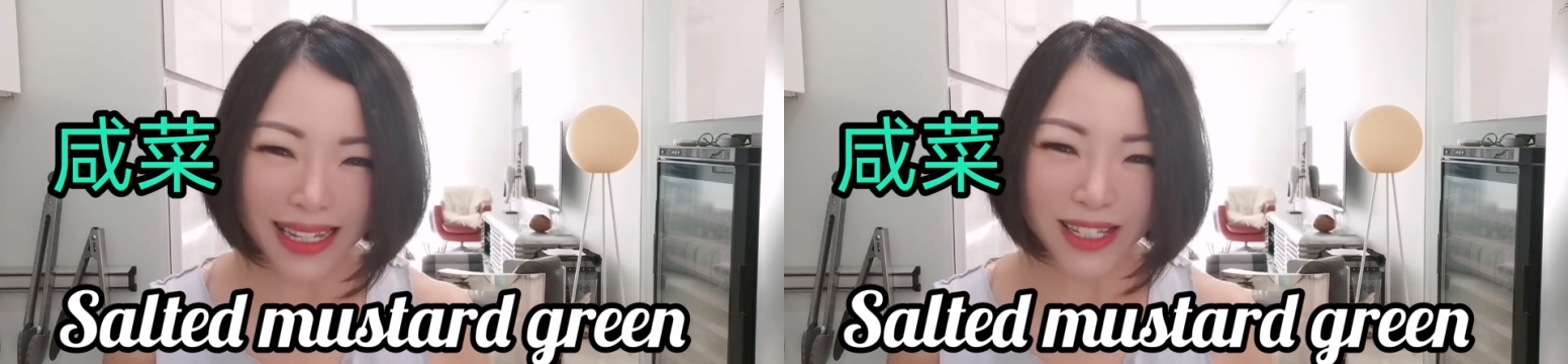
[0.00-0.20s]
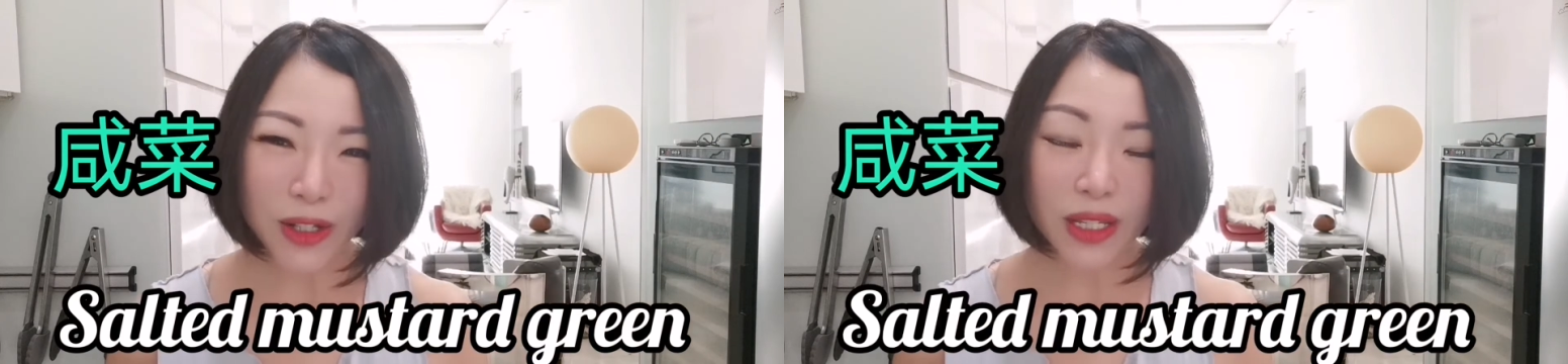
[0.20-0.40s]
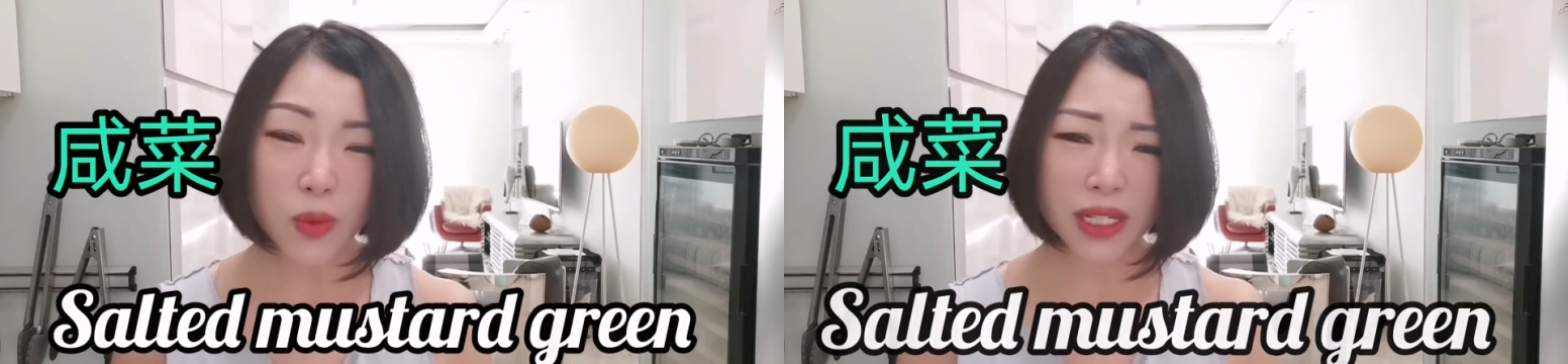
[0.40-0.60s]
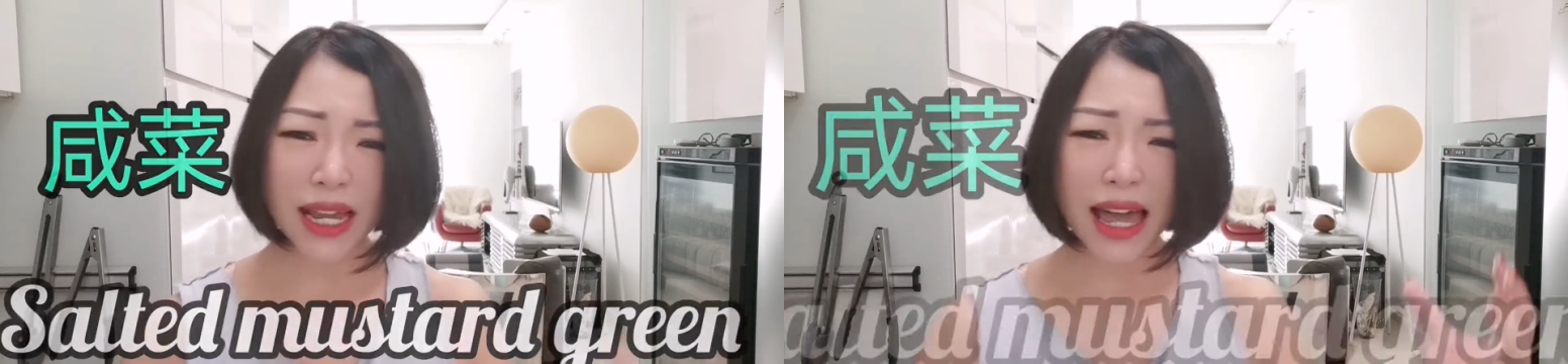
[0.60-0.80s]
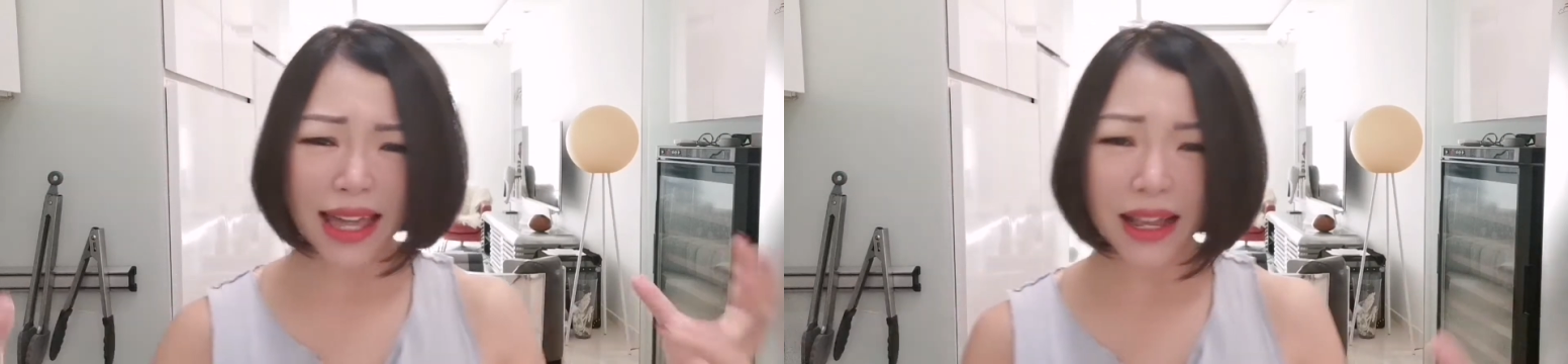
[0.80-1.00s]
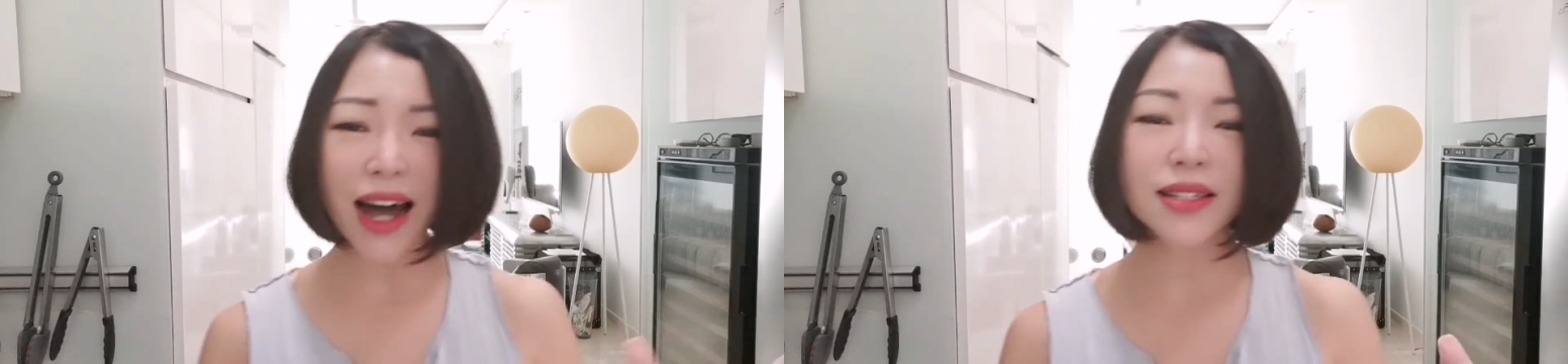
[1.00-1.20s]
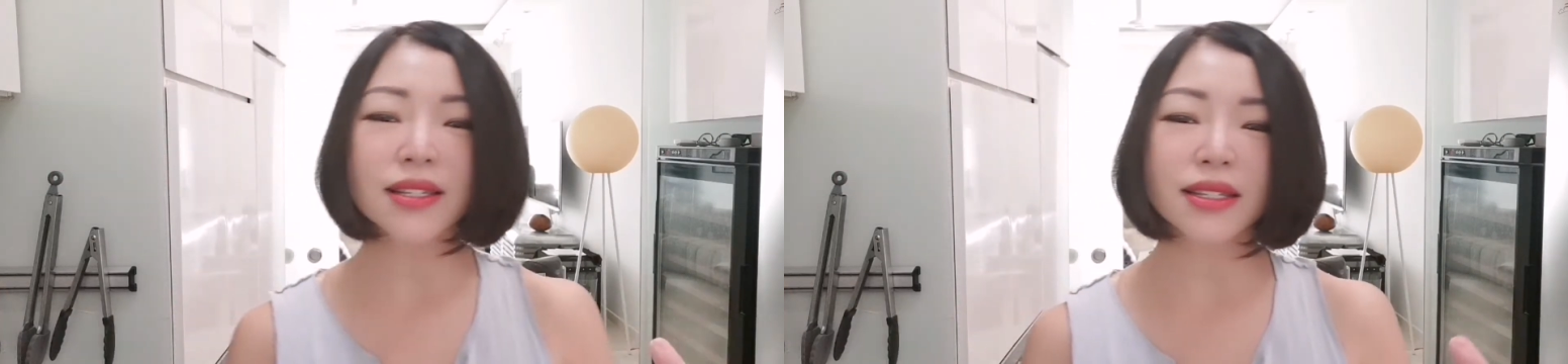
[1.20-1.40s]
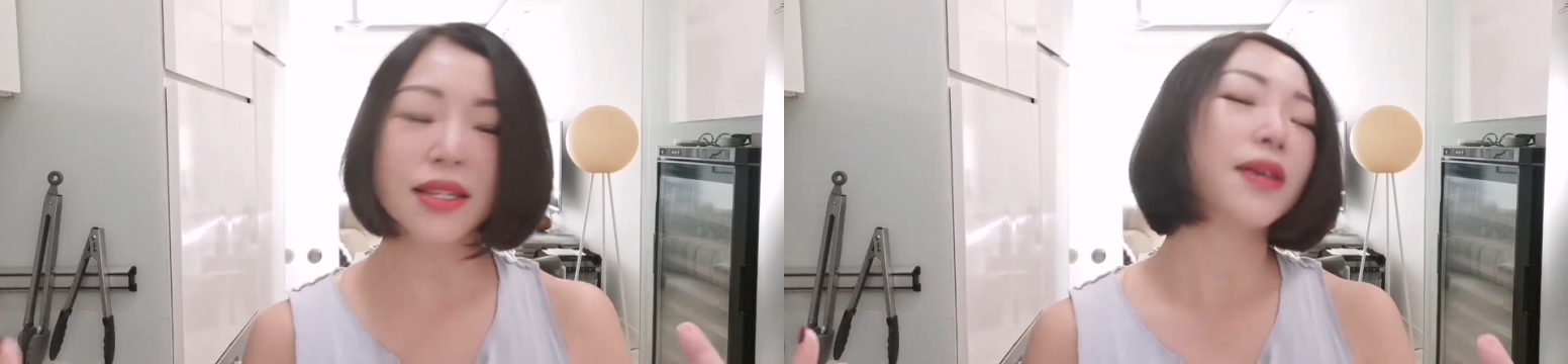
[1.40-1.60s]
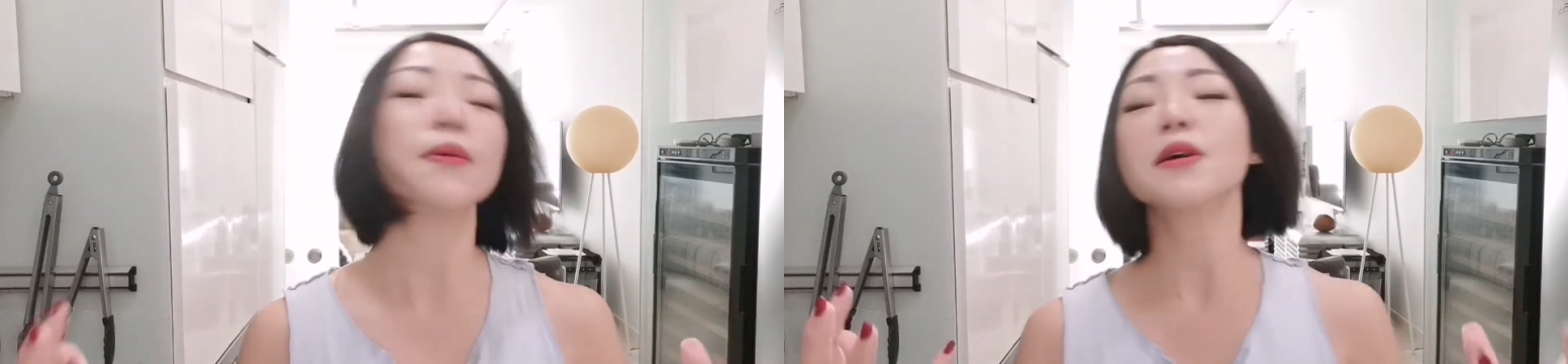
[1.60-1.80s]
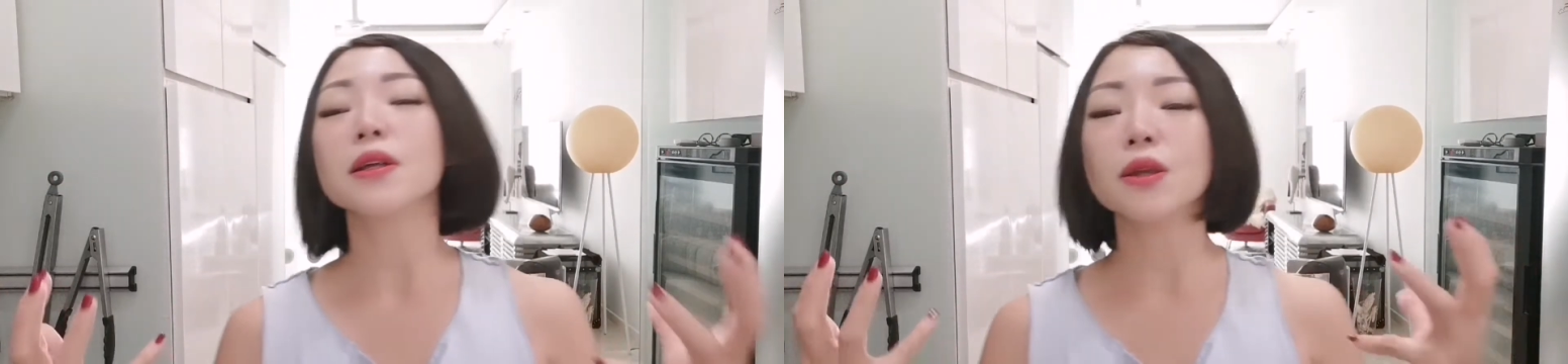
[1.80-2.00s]
So this will enhance the,
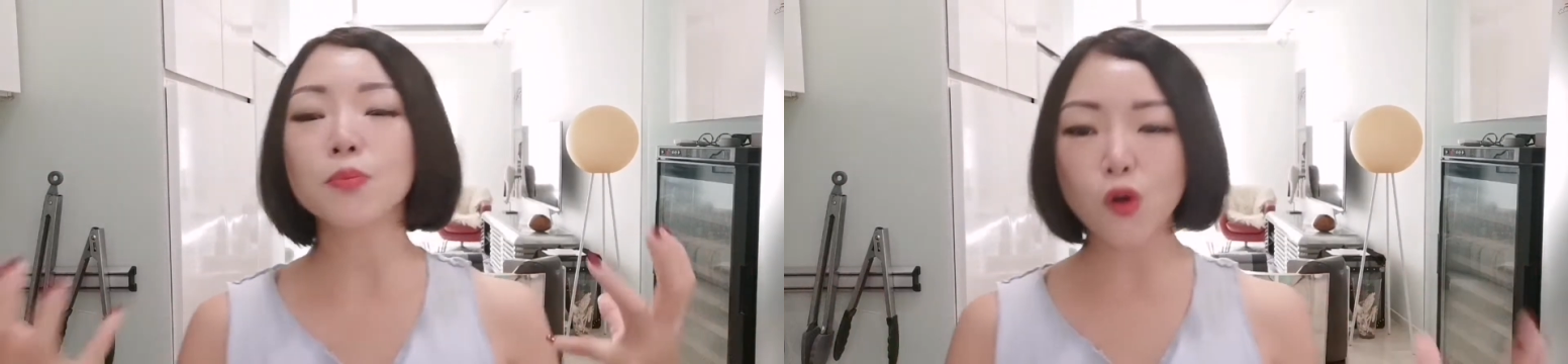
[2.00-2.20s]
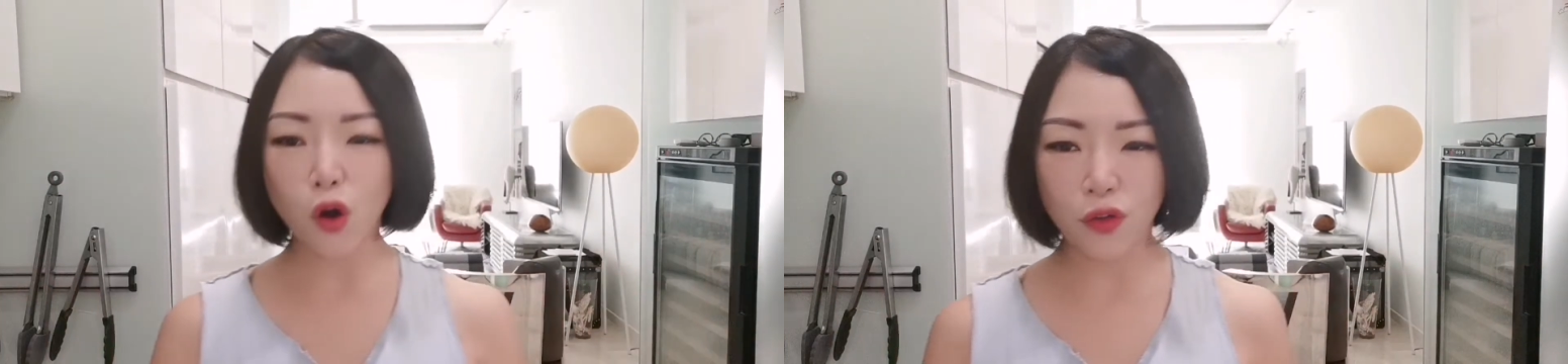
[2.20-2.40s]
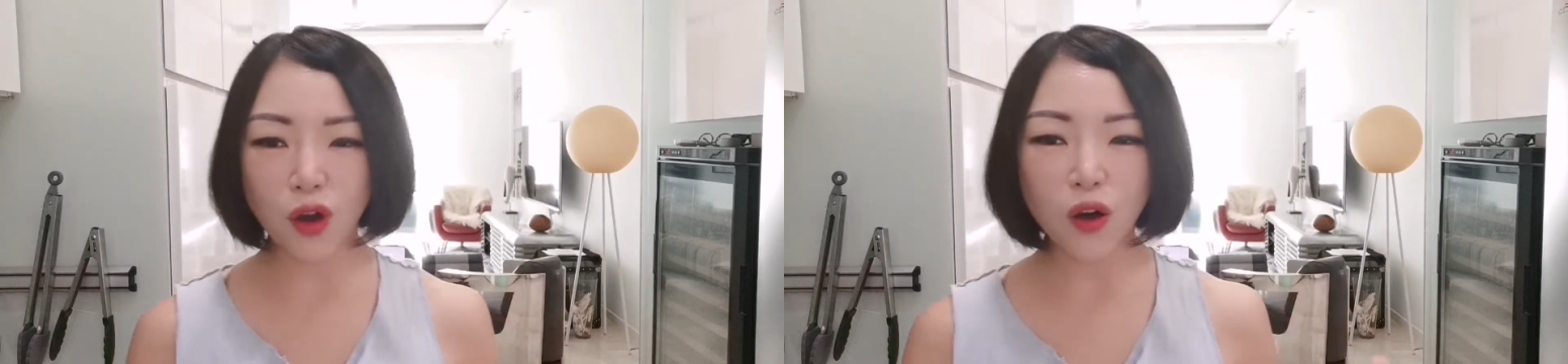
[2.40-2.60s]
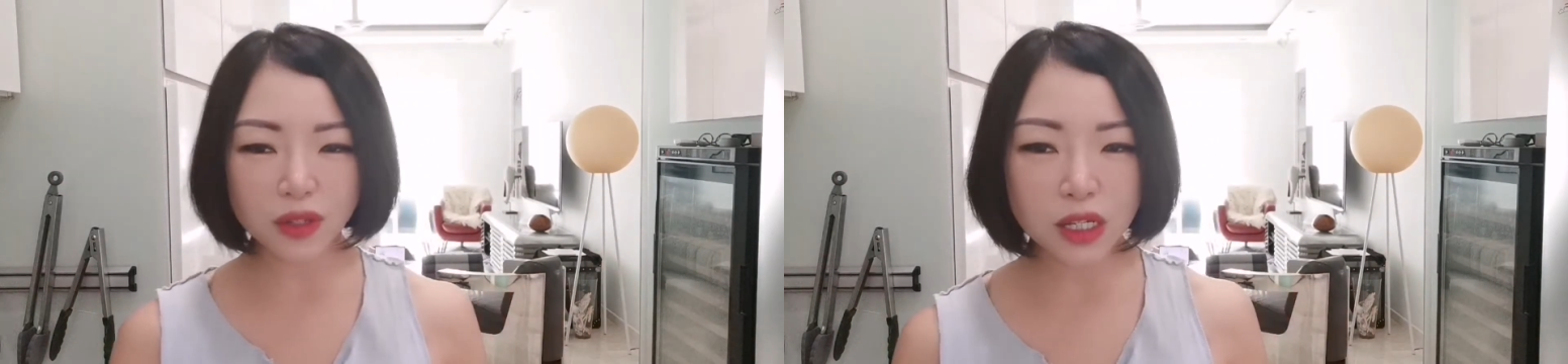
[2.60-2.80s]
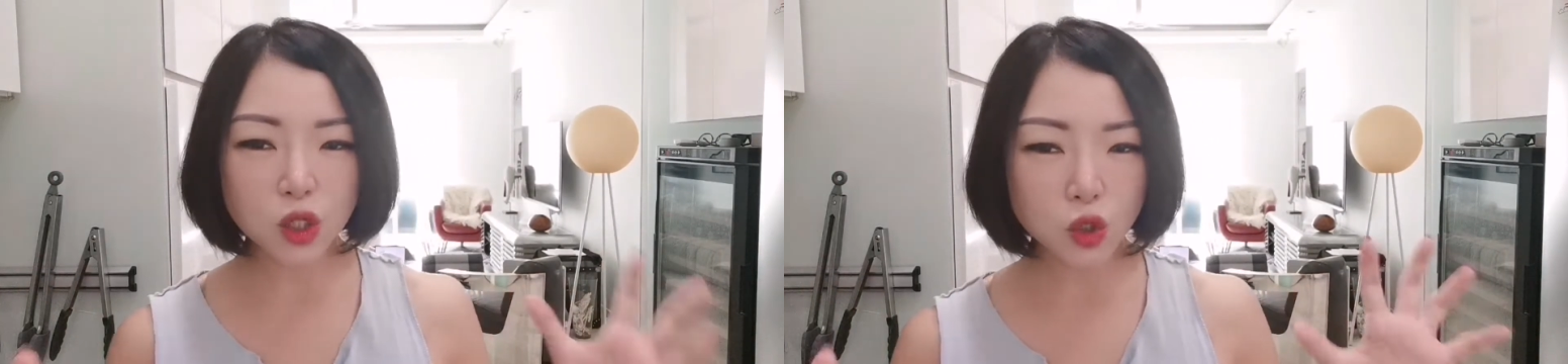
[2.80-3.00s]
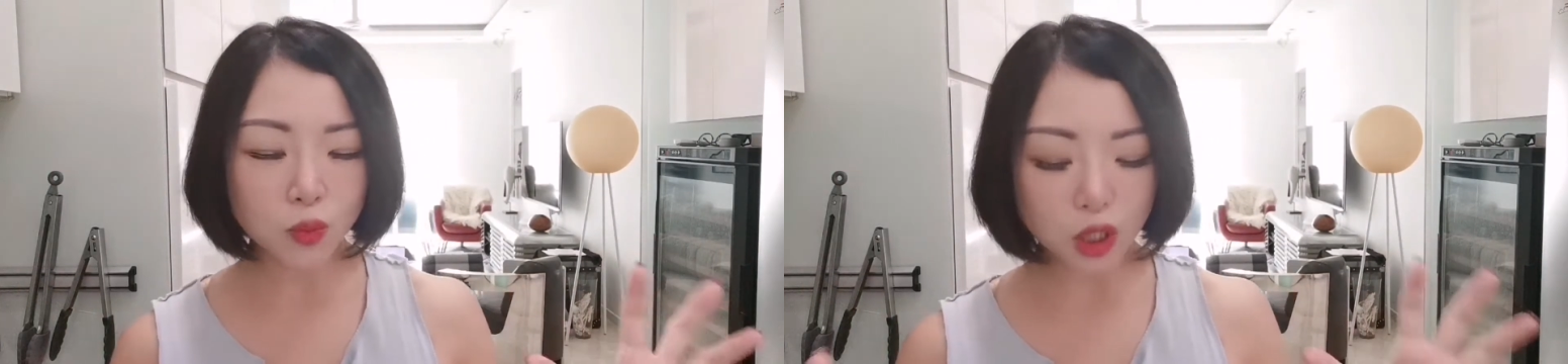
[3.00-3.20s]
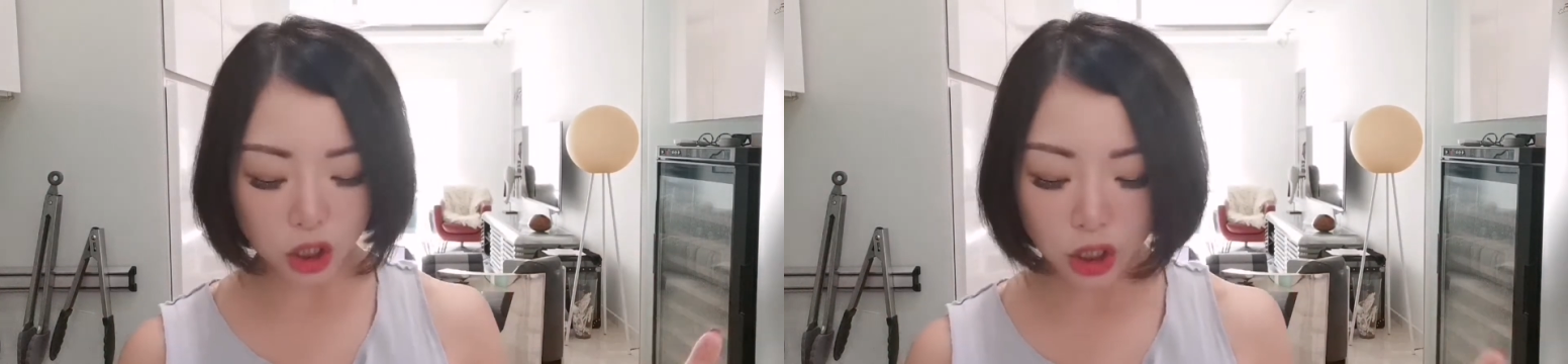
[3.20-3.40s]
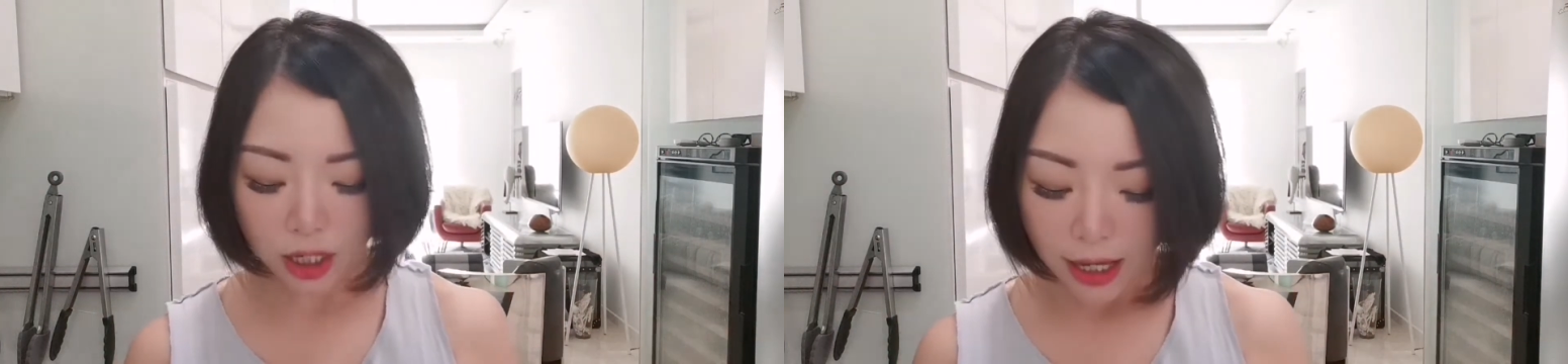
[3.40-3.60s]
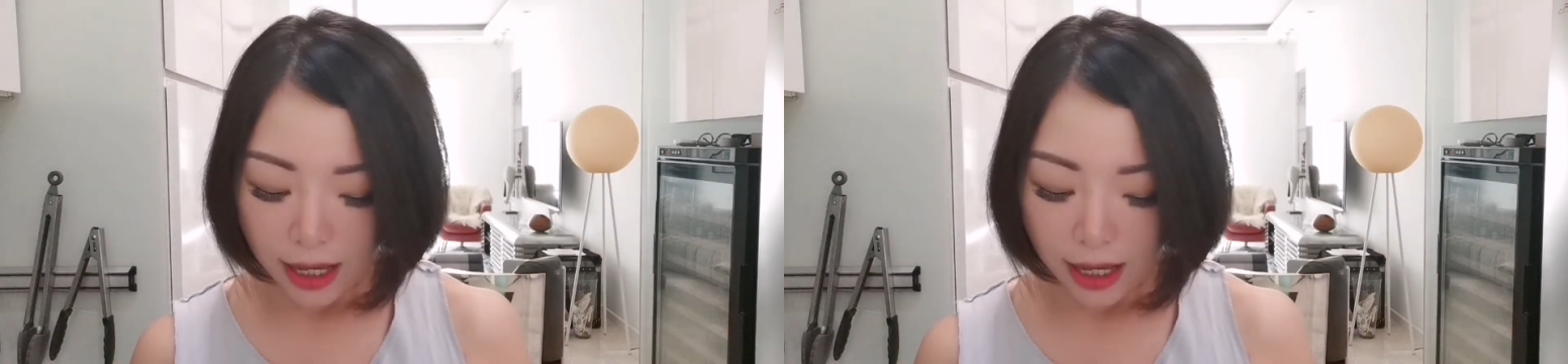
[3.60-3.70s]
the broth of this soup dish.